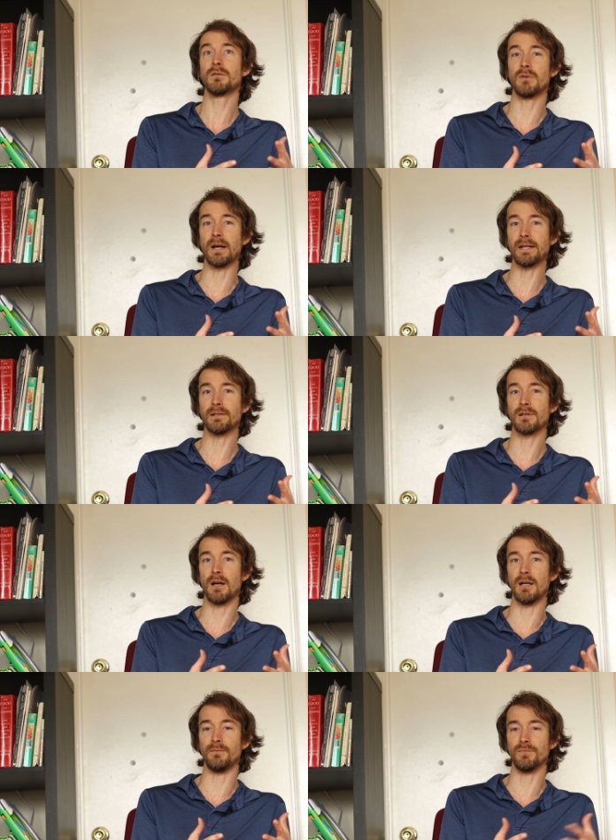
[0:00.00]
right,
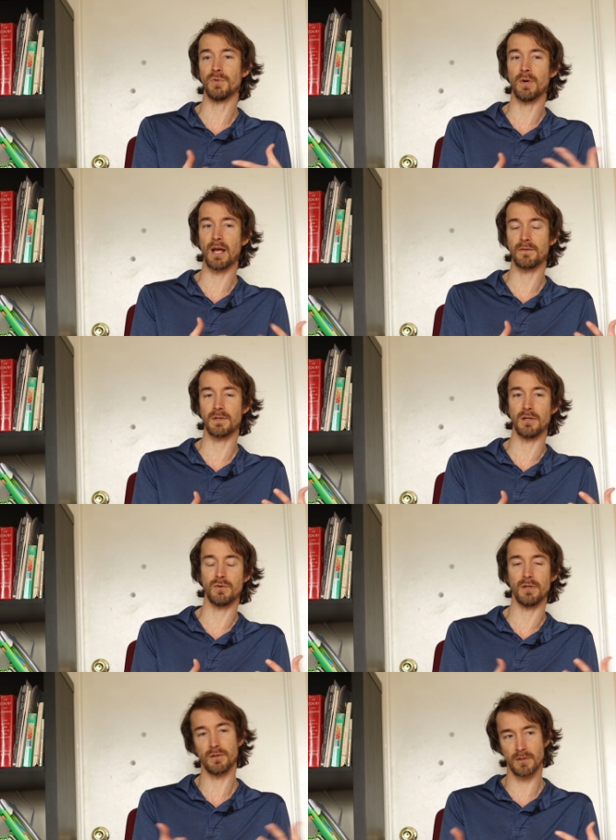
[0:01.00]
2.5
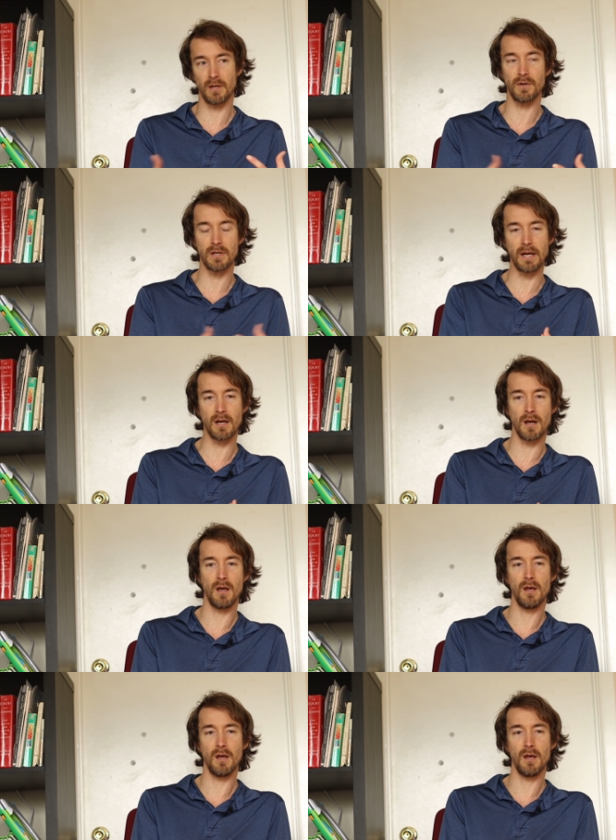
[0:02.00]
centuries, give or take,